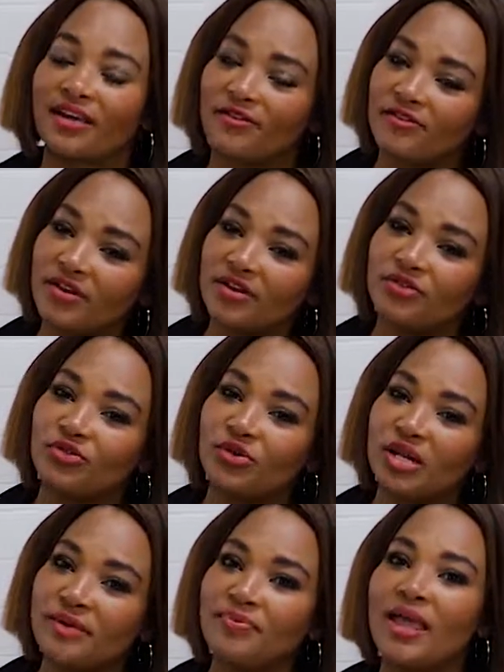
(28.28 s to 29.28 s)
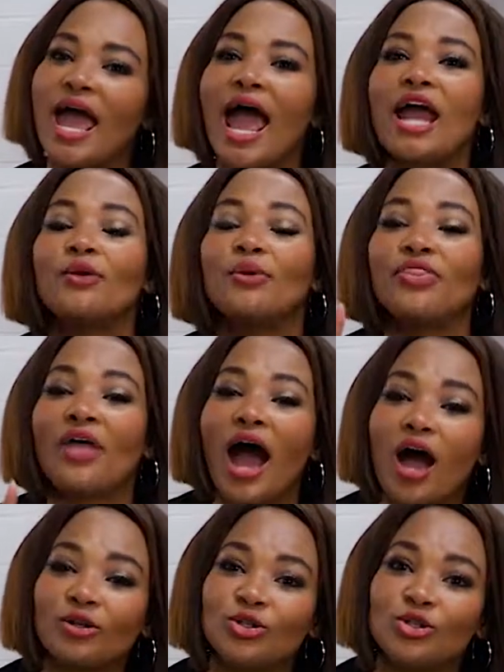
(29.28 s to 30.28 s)
caffeine-free, and
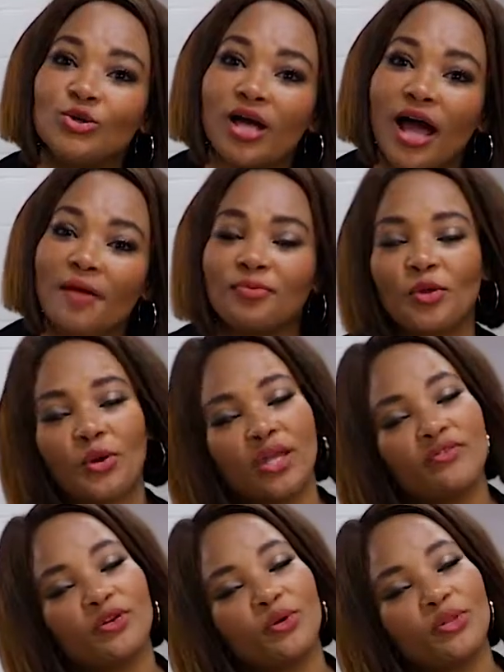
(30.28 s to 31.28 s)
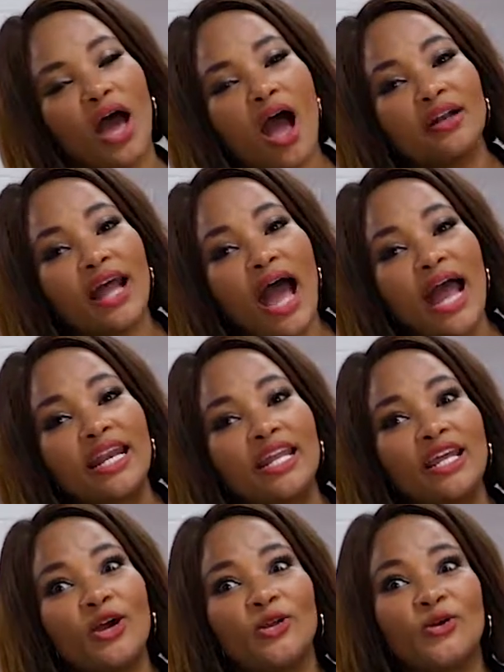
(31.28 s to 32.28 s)
without sugar or even without
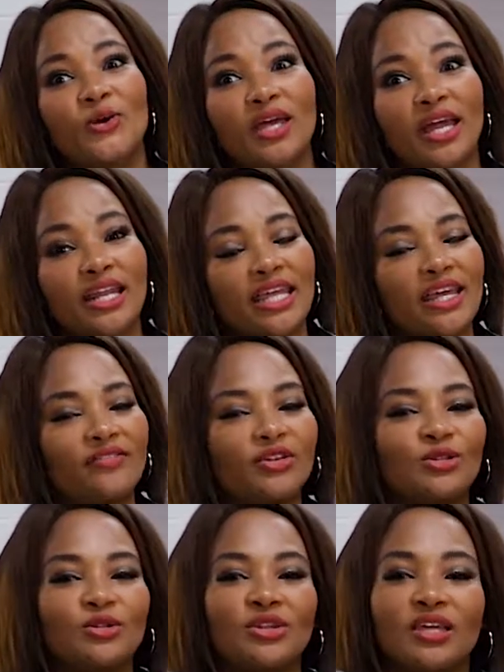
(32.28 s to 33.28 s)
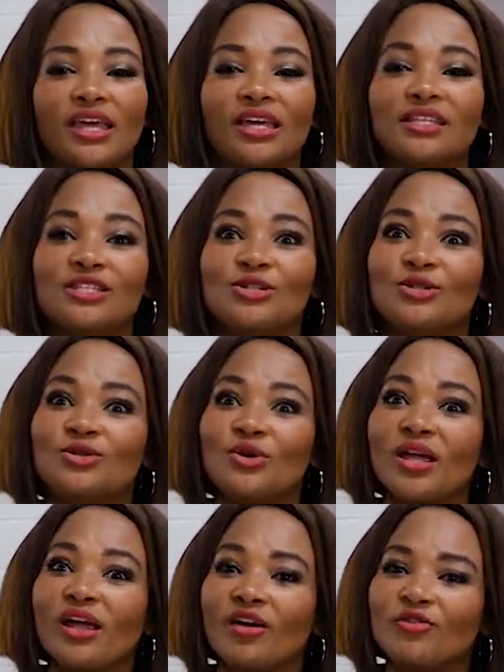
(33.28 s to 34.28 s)
honey, you can give it to the kids to
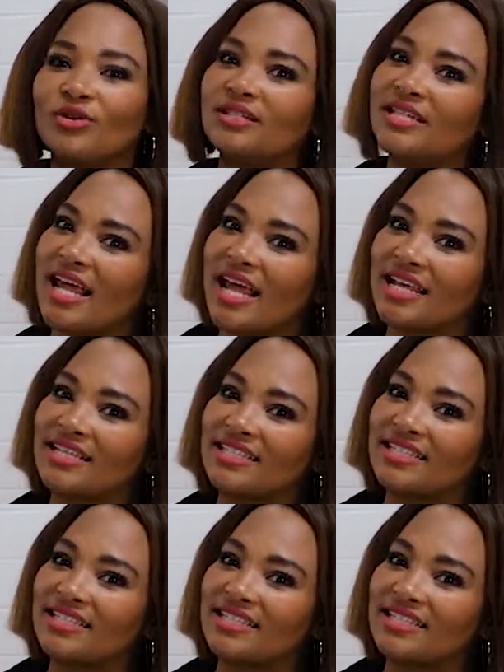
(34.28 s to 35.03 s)
drink for days.